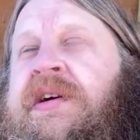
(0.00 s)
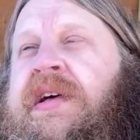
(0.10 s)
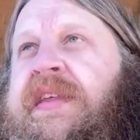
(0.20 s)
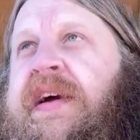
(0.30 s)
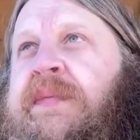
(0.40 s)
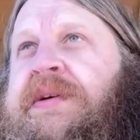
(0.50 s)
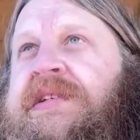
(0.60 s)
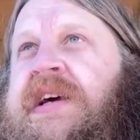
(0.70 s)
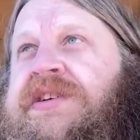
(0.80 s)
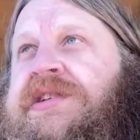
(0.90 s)
therapy
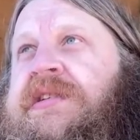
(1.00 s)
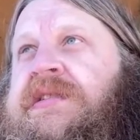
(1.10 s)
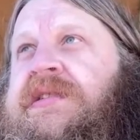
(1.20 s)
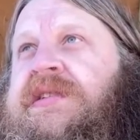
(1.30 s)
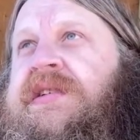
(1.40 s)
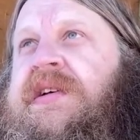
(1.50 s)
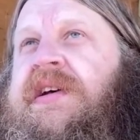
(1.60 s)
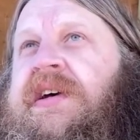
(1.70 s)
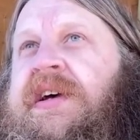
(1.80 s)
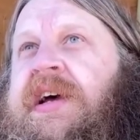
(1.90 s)
sessions
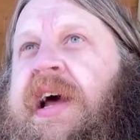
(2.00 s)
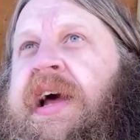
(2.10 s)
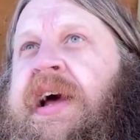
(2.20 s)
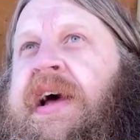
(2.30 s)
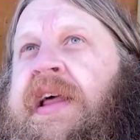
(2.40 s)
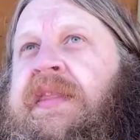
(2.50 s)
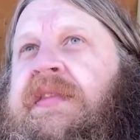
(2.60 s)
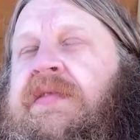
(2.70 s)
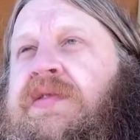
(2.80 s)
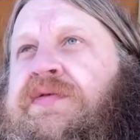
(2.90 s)

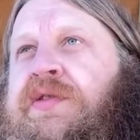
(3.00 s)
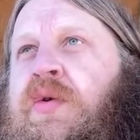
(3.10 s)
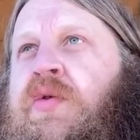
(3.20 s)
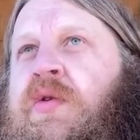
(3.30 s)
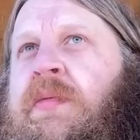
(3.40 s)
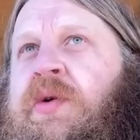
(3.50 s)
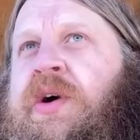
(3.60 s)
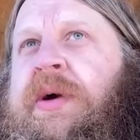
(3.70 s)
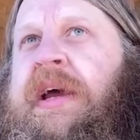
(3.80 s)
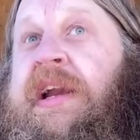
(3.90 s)
and you feel horrible
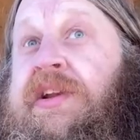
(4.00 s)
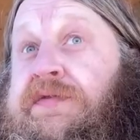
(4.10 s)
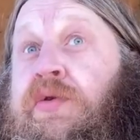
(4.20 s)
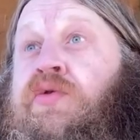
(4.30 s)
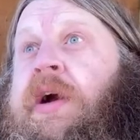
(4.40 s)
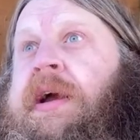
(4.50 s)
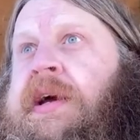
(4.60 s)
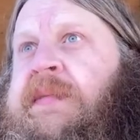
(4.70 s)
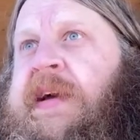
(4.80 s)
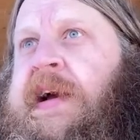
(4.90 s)
going in, you feel great
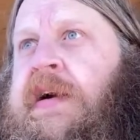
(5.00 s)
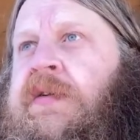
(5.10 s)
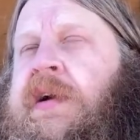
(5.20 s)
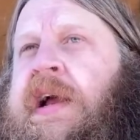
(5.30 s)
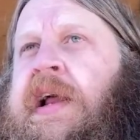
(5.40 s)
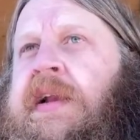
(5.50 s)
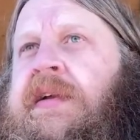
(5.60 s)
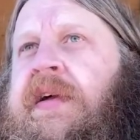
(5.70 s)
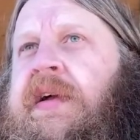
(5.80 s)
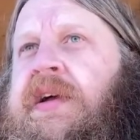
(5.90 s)
coming out,
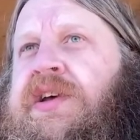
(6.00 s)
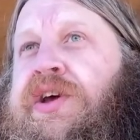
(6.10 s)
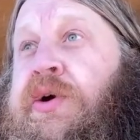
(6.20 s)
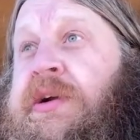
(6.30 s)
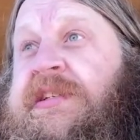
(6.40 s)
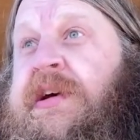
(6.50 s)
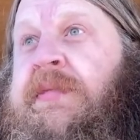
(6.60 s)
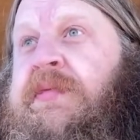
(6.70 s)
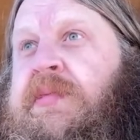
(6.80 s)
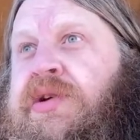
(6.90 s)
and you go into some
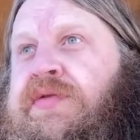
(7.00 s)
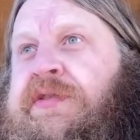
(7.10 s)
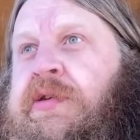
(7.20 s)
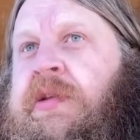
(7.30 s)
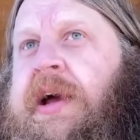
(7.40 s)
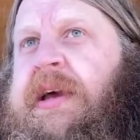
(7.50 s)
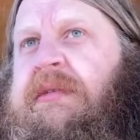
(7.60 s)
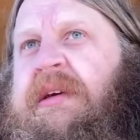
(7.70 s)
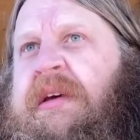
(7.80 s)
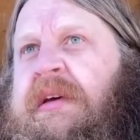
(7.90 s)
of them and you feel like
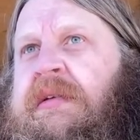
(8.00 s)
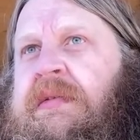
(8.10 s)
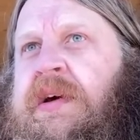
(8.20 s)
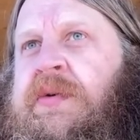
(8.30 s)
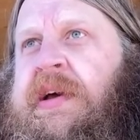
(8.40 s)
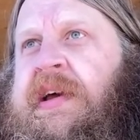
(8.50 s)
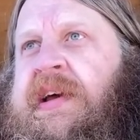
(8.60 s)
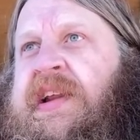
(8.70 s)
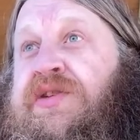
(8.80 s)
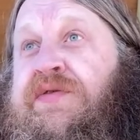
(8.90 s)
going
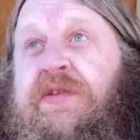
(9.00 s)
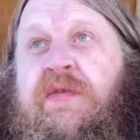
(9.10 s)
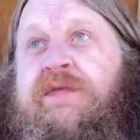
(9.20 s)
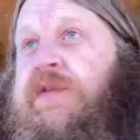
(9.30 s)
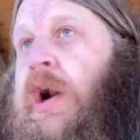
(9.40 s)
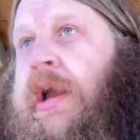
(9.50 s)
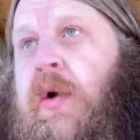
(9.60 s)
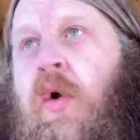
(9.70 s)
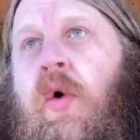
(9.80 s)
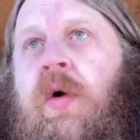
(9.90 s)
in, and you feel fucking
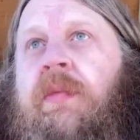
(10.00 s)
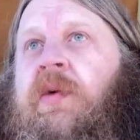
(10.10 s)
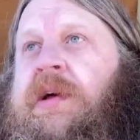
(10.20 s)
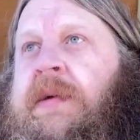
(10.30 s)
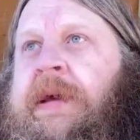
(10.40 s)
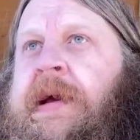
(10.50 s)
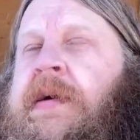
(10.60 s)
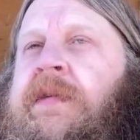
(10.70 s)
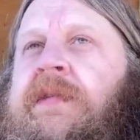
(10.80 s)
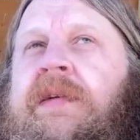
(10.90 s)
horrible coming
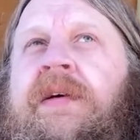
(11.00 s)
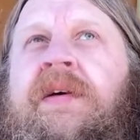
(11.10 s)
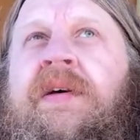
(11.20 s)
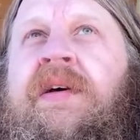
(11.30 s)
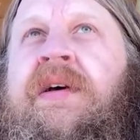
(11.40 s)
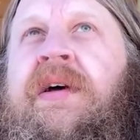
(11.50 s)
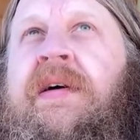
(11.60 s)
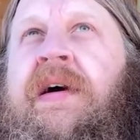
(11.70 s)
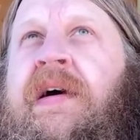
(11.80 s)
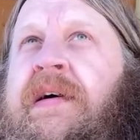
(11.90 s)
out.
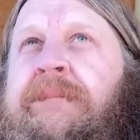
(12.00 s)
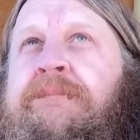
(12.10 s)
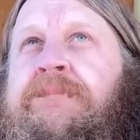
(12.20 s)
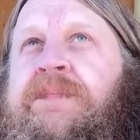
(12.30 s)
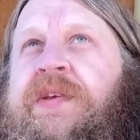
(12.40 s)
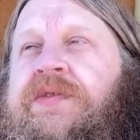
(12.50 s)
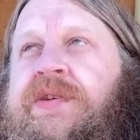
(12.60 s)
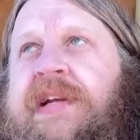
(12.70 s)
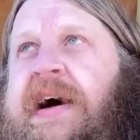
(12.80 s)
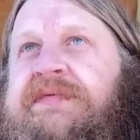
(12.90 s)
You
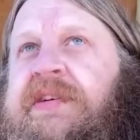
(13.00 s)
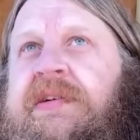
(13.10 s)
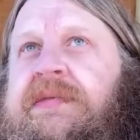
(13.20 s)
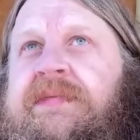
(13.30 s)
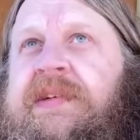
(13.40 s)
just have to,